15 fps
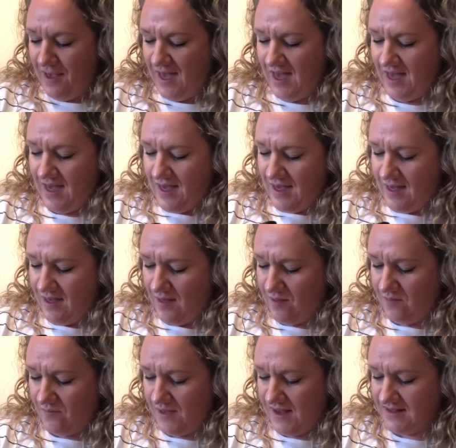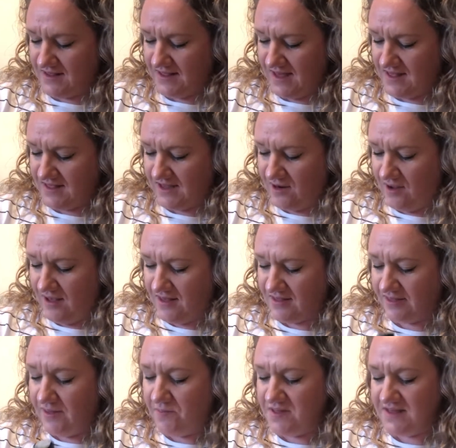And it says here
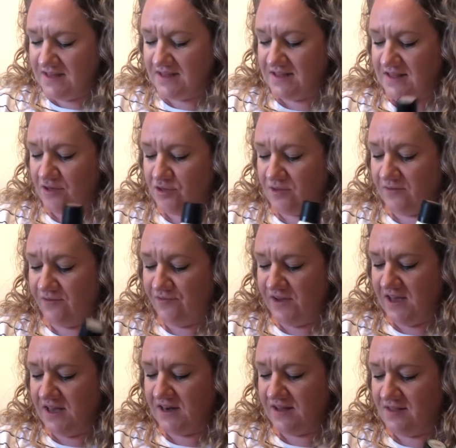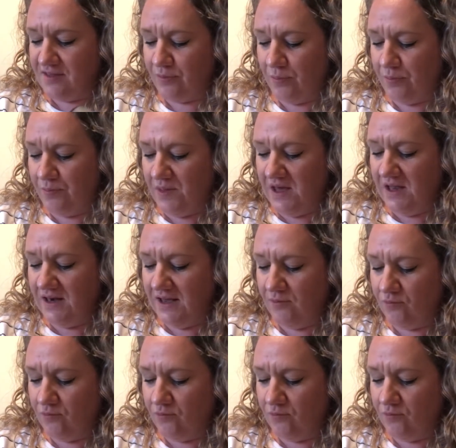it's limited edition fragrance with peony,